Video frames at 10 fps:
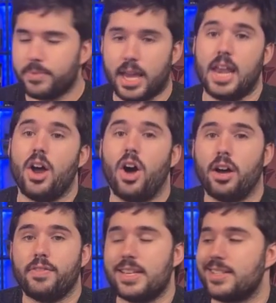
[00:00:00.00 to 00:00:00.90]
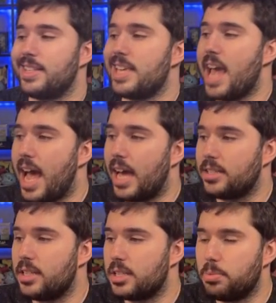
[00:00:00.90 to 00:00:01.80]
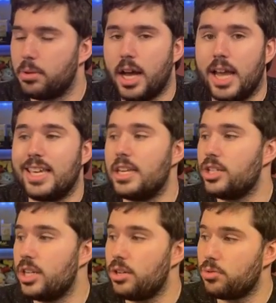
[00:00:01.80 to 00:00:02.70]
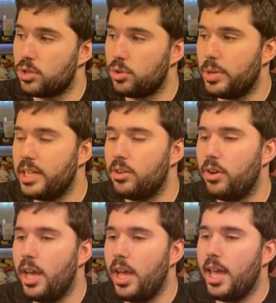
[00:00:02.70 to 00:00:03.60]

And obviously, as the supply continues to dwindle